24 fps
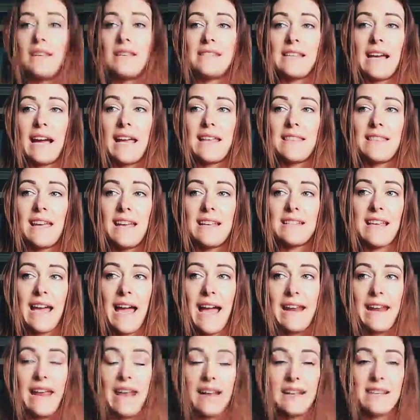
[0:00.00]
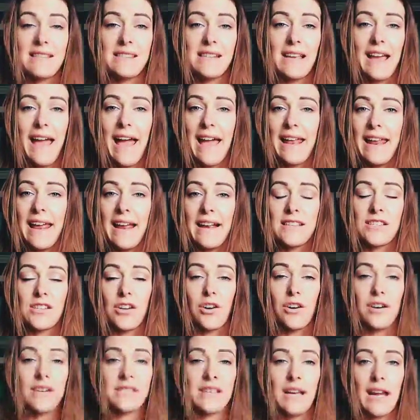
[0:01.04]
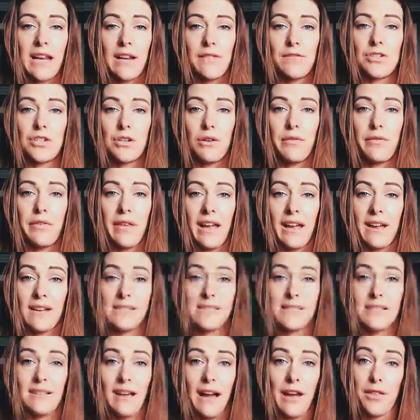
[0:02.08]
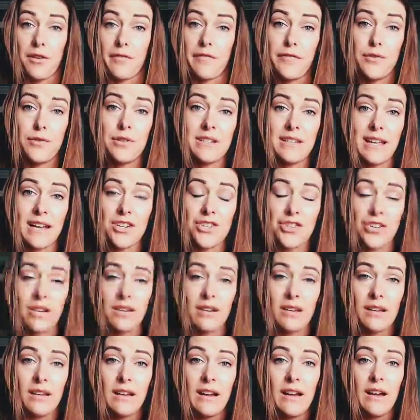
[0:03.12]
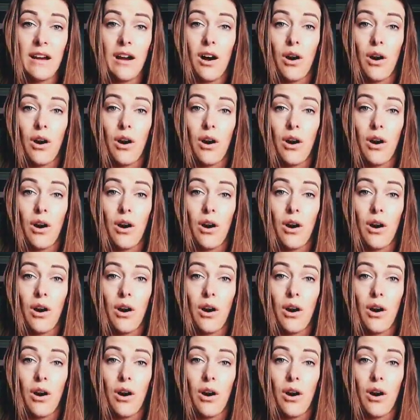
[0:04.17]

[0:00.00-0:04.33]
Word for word: the second thing is headaches. Headaches are a sign of two things, either food addiction